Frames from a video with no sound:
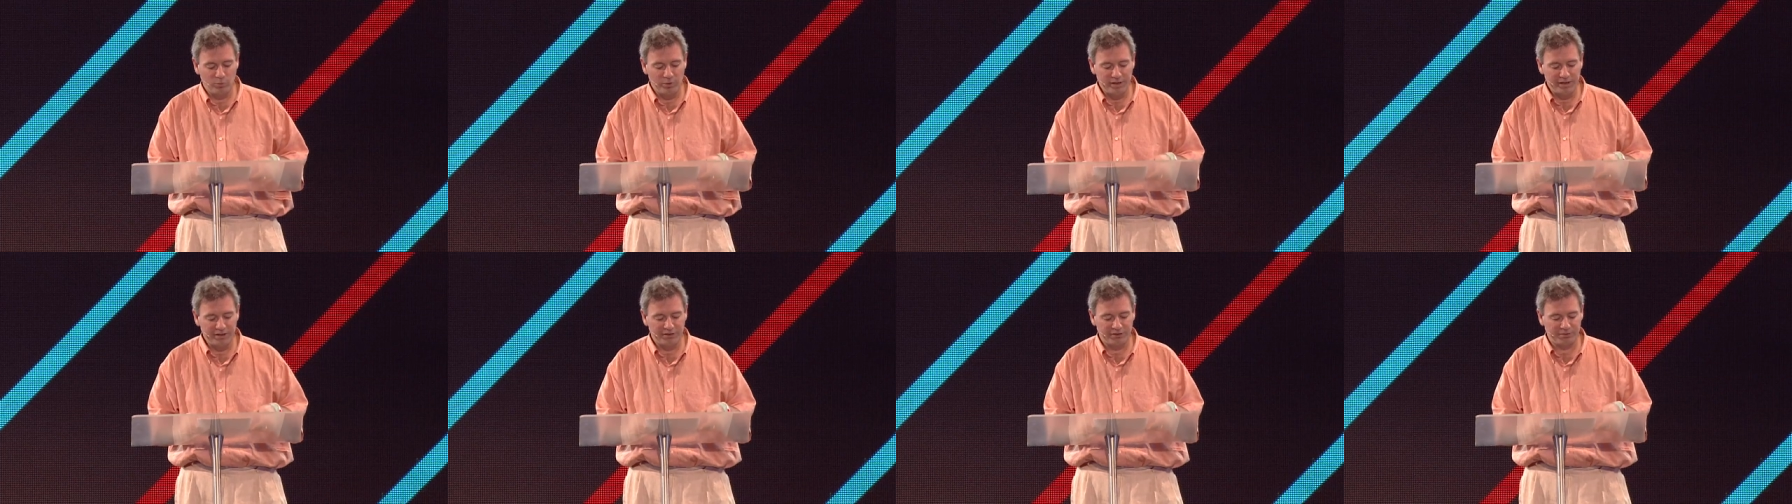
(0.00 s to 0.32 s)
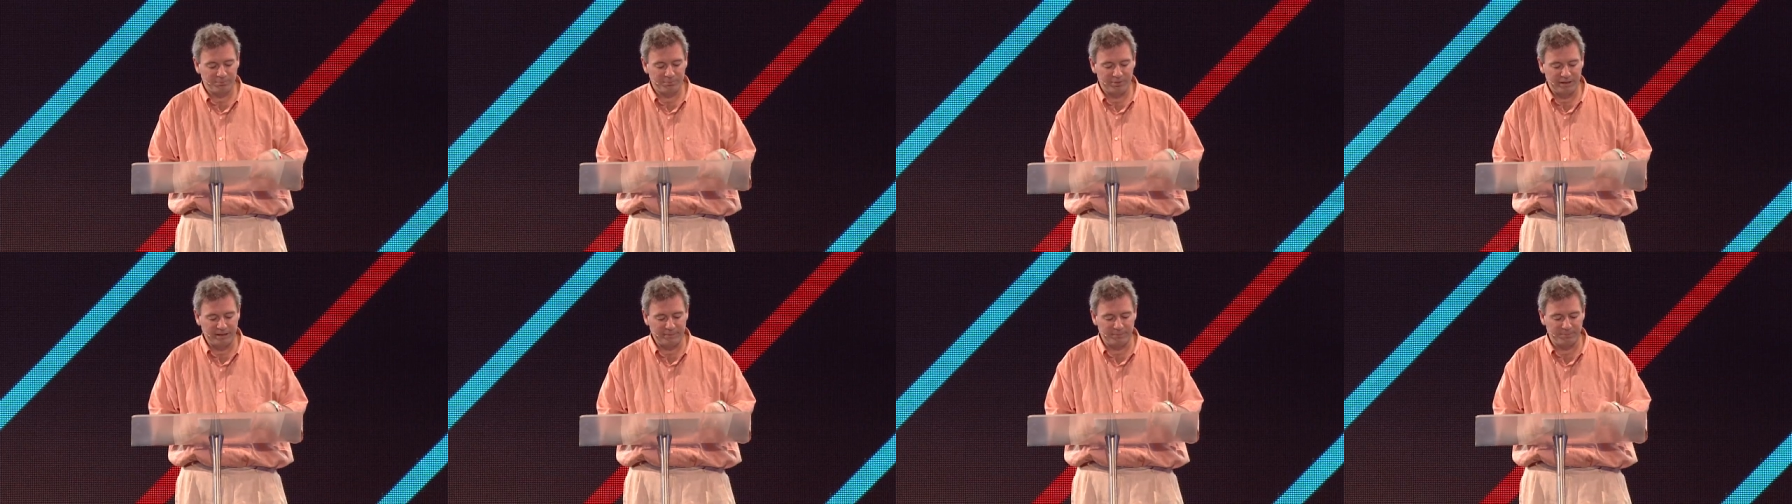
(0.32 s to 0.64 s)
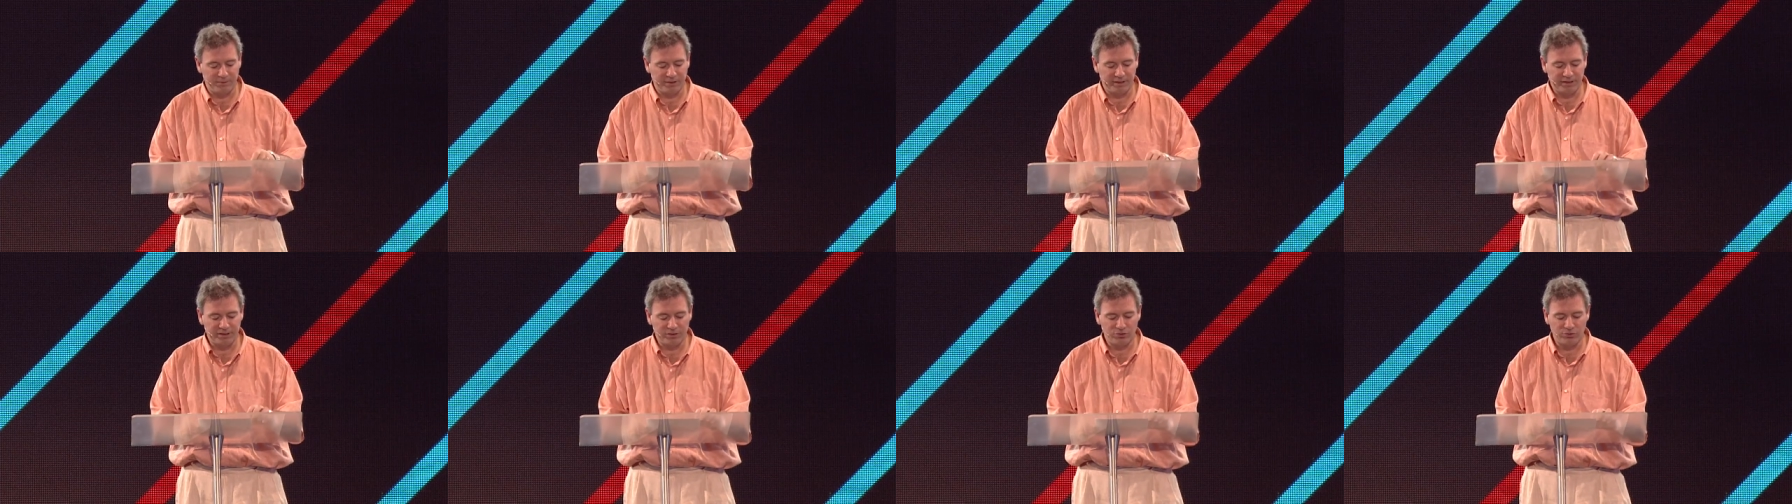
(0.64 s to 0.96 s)
with
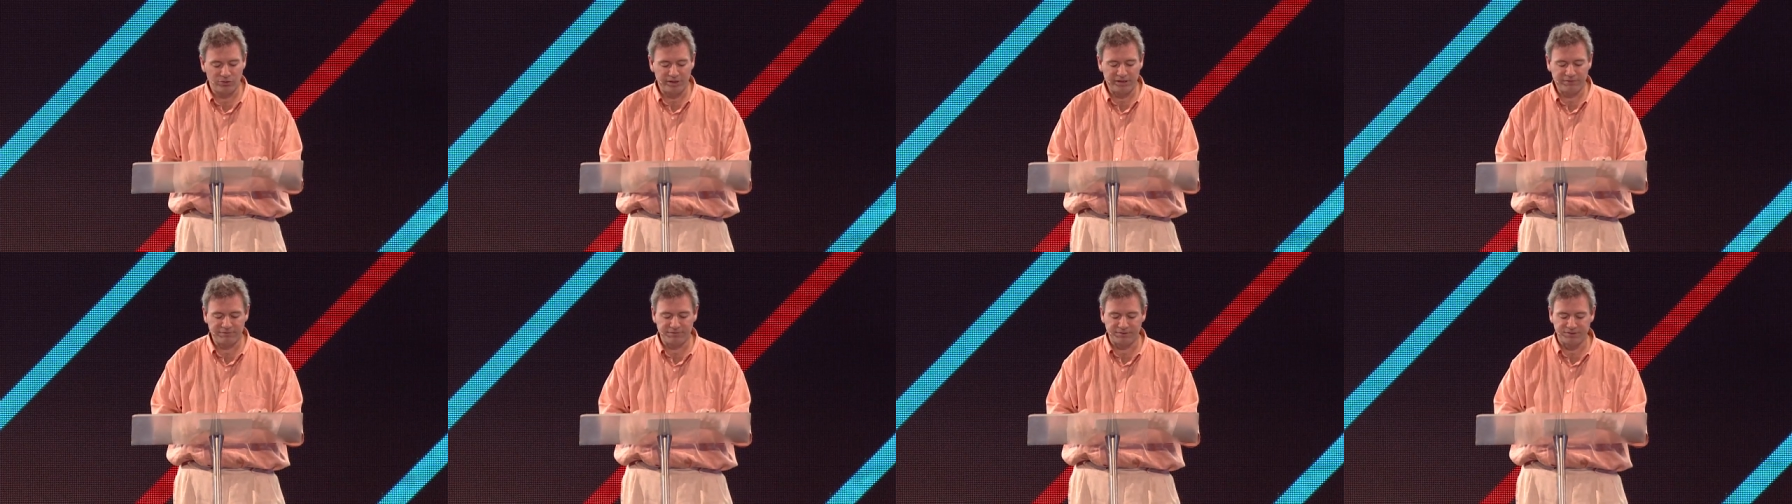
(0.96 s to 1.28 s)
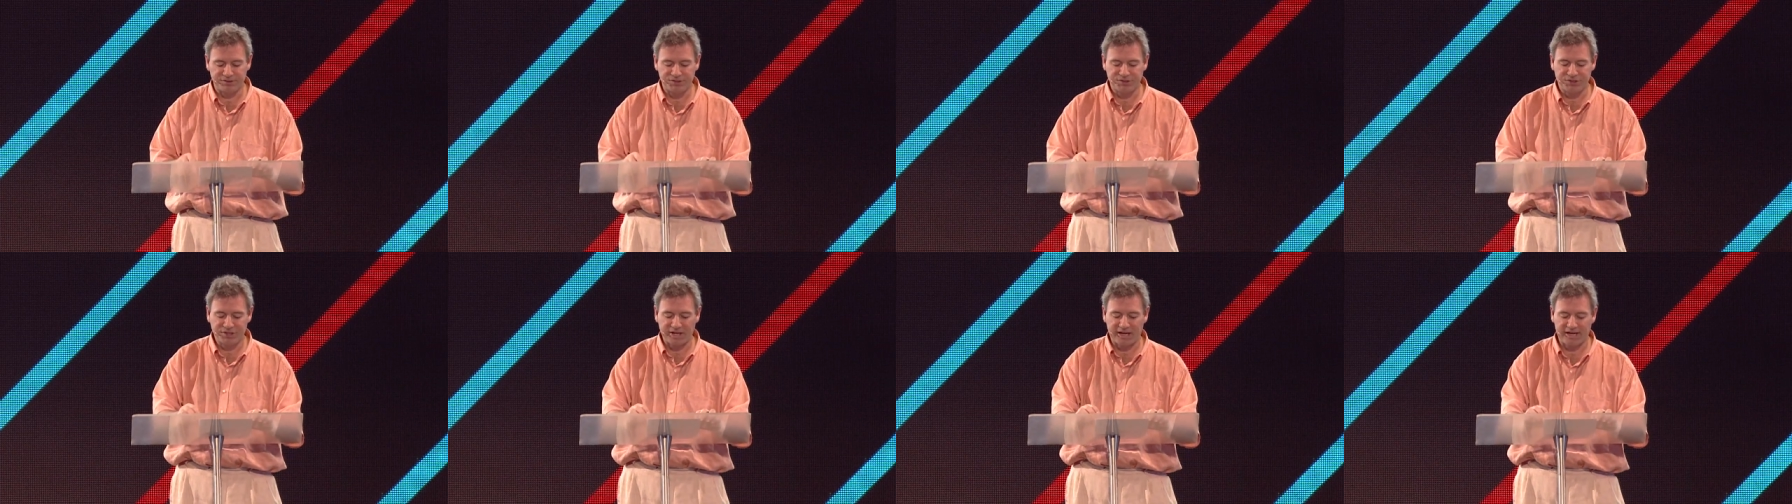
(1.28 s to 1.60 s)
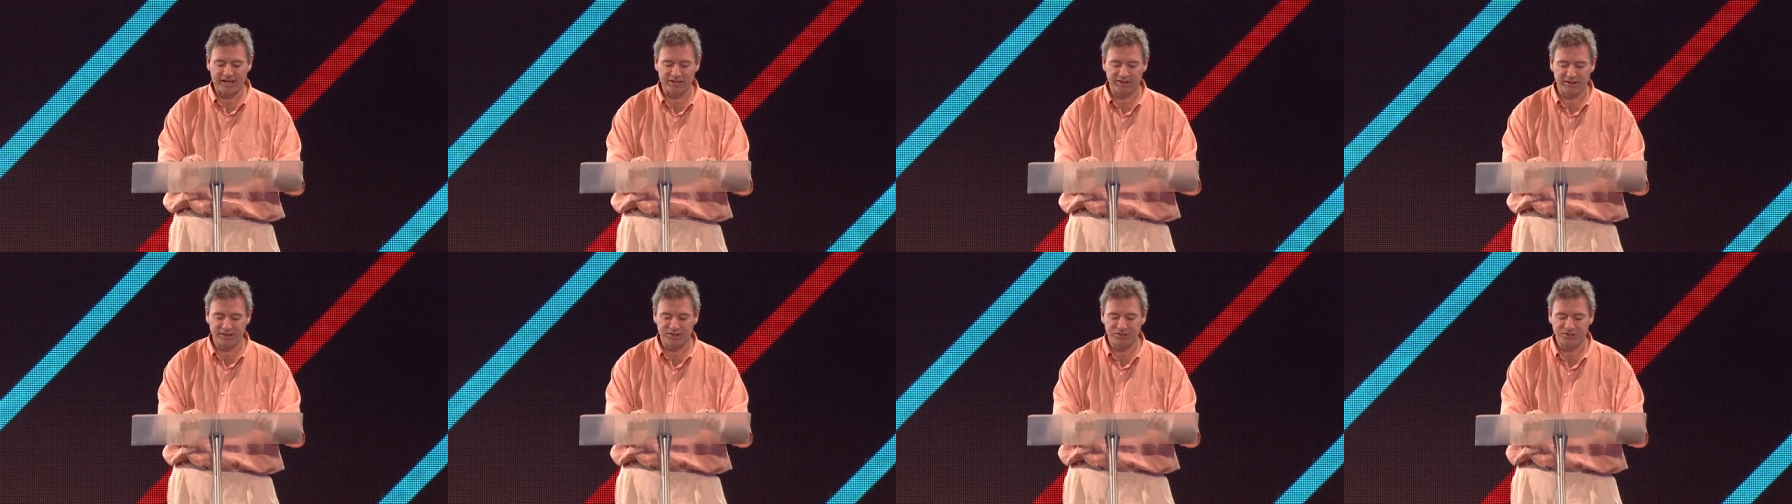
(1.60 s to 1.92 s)
people in grief and
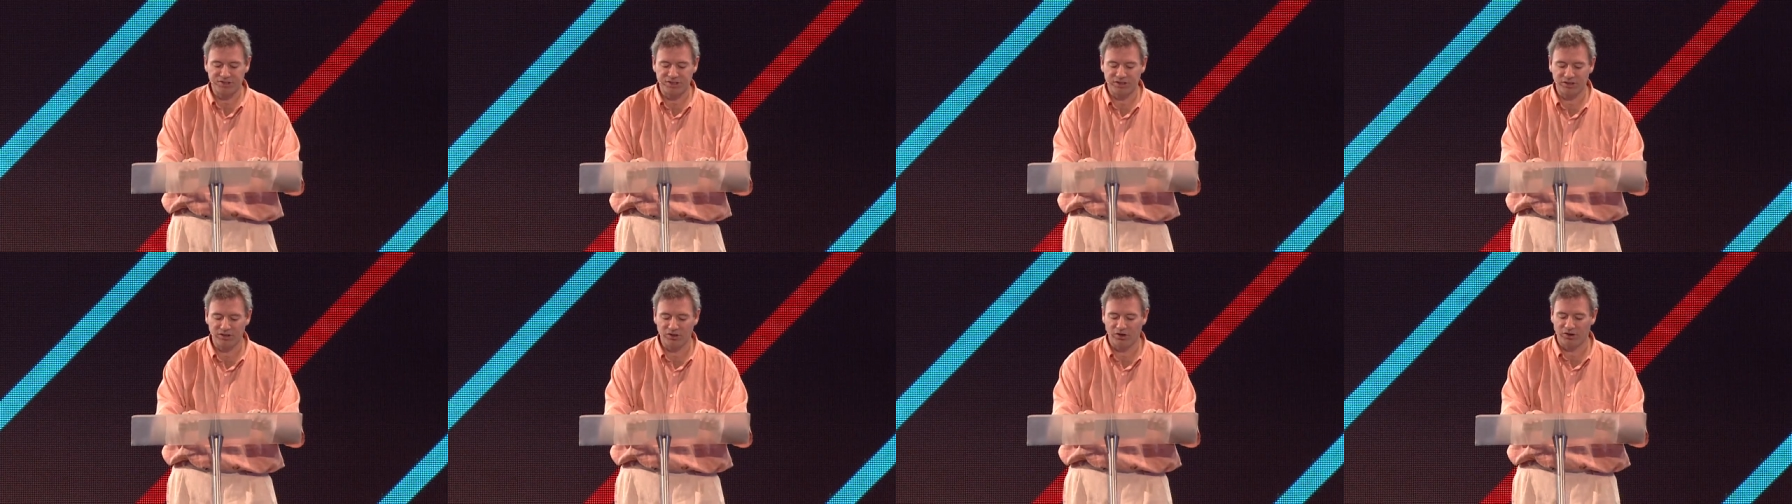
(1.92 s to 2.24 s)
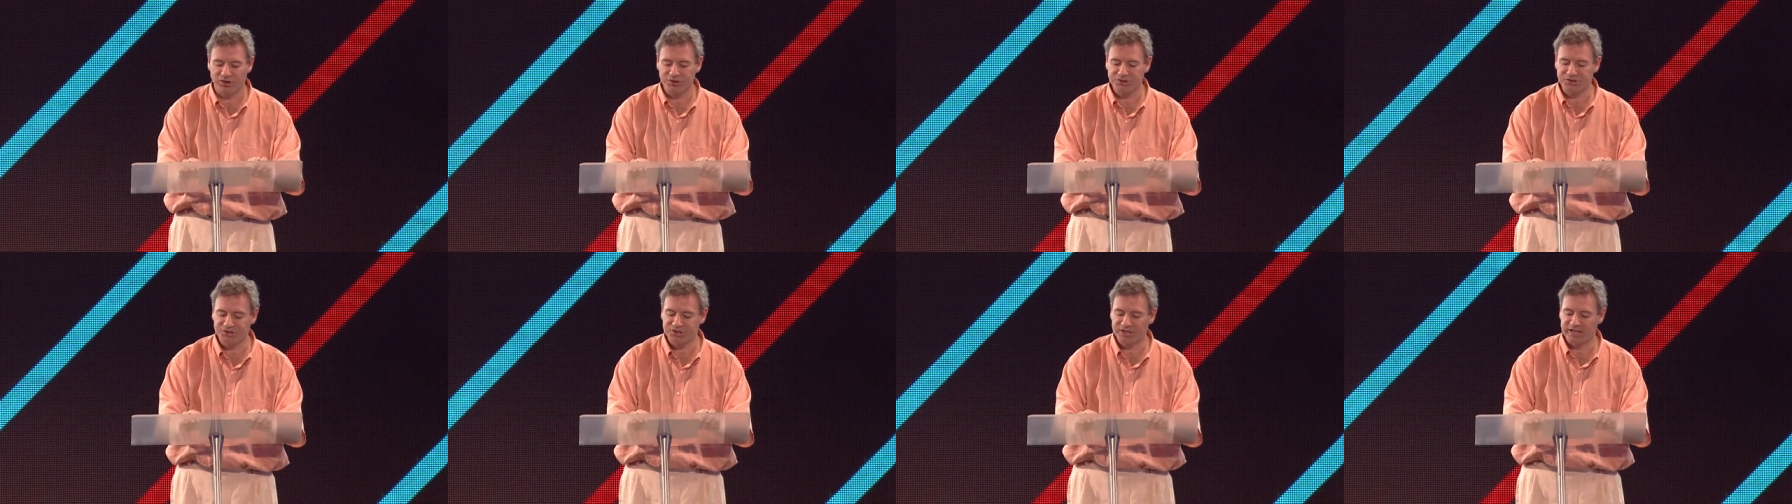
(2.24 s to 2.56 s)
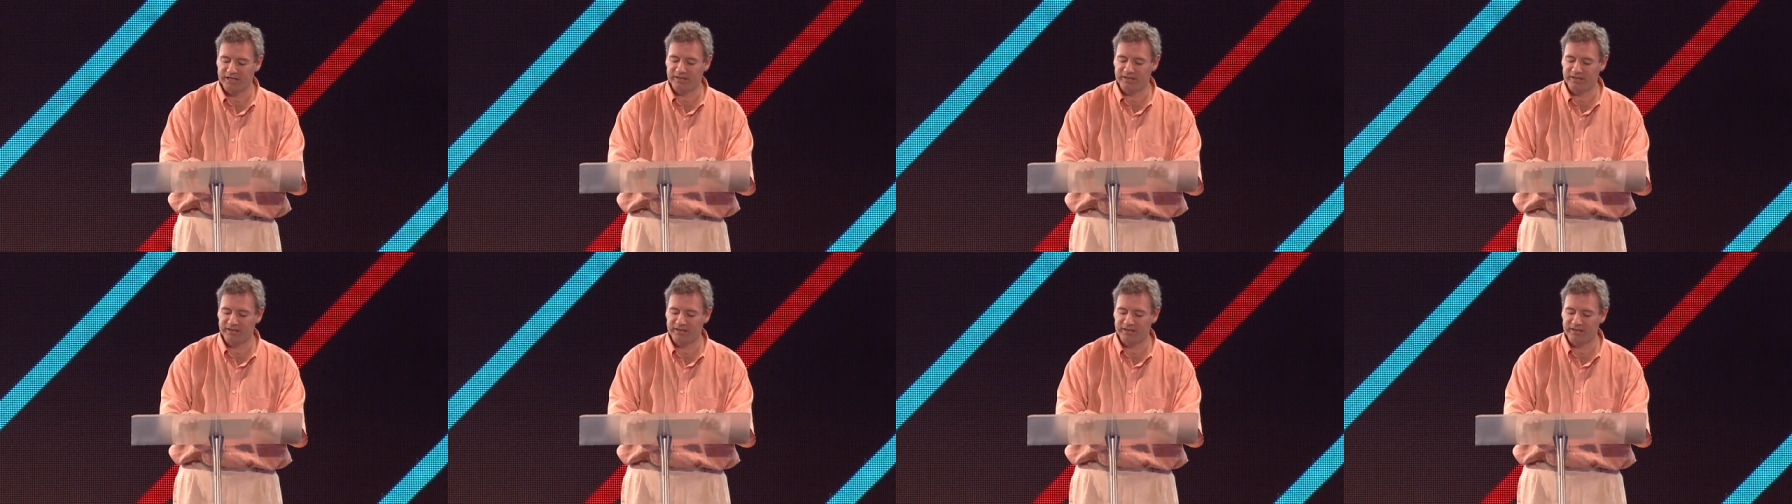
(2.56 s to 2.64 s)
sadness and loss,